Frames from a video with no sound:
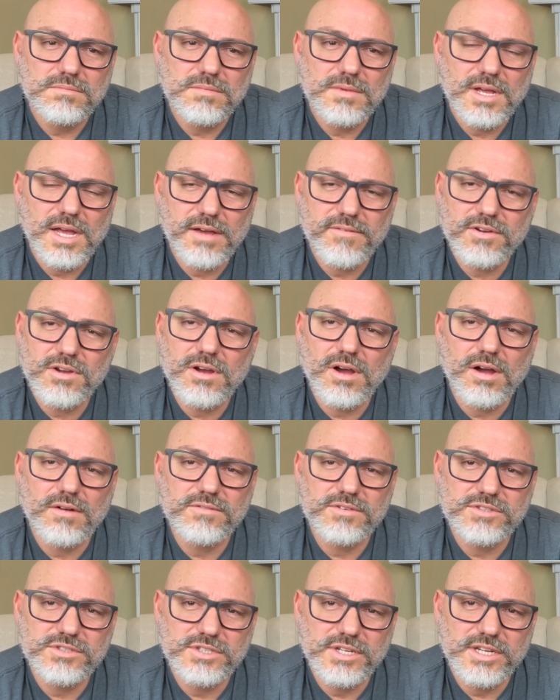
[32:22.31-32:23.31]
have a
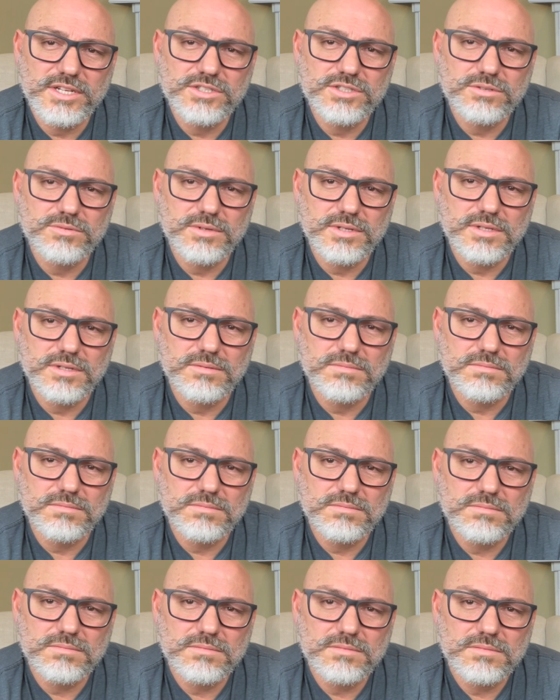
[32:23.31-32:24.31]
conversation with him,
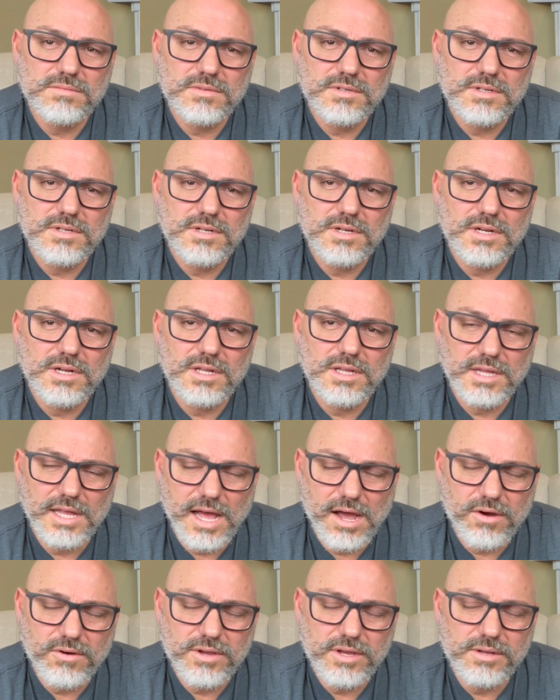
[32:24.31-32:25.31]
allow